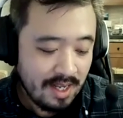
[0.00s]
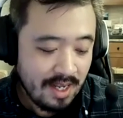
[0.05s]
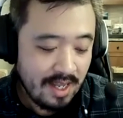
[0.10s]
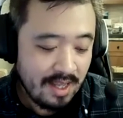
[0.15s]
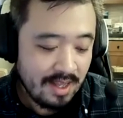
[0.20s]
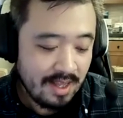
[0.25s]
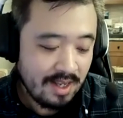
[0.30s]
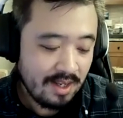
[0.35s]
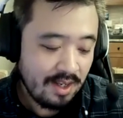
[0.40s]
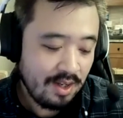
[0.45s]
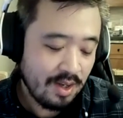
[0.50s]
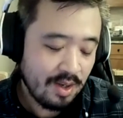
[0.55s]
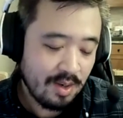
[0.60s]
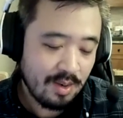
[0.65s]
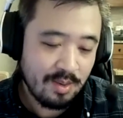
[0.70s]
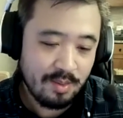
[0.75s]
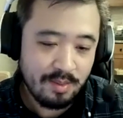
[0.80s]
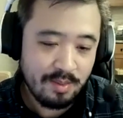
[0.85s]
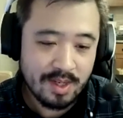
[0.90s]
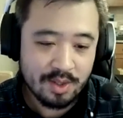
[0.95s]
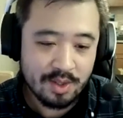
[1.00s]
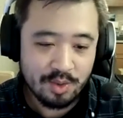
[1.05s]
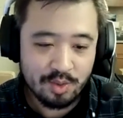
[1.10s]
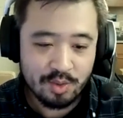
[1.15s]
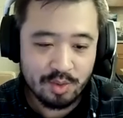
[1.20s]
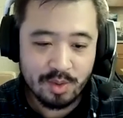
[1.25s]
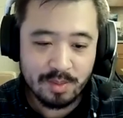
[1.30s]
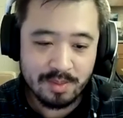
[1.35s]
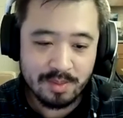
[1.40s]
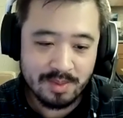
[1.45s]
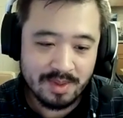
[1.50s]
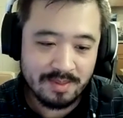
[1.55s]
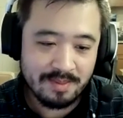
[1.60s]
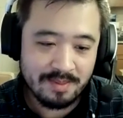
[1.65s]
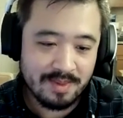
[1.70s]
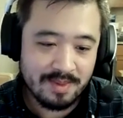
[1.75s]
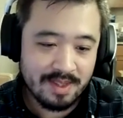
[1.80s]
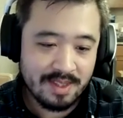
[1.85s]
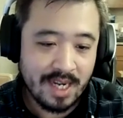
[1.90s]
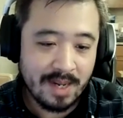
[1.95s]
and then restrooms,
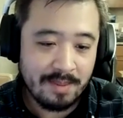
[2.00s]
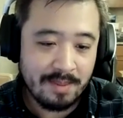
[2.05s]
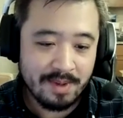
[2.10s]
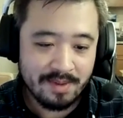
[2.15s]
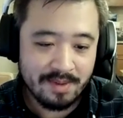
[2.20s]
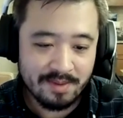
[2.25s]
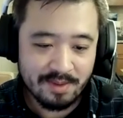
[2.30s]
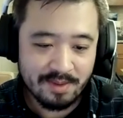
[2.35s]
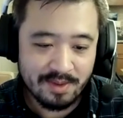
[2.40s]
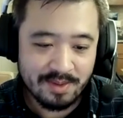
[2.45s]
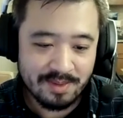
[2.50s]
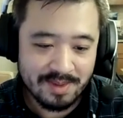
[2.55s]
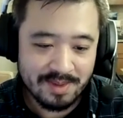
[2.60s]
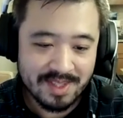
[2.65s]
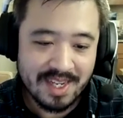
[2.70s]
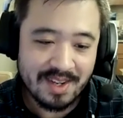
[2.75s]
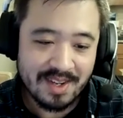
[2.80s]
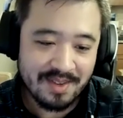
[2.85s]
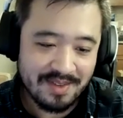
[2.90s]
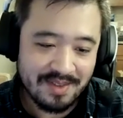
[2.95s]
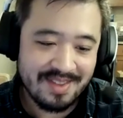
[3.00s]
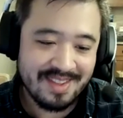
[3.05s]
stopping for stuff.